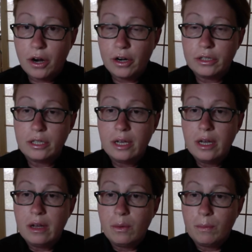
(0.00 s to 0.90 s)
aren't
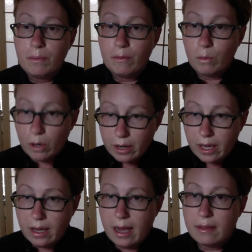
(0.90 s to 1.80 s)

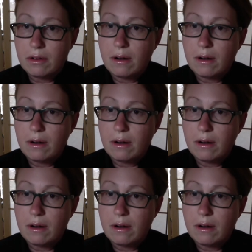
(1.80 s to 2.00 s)
working at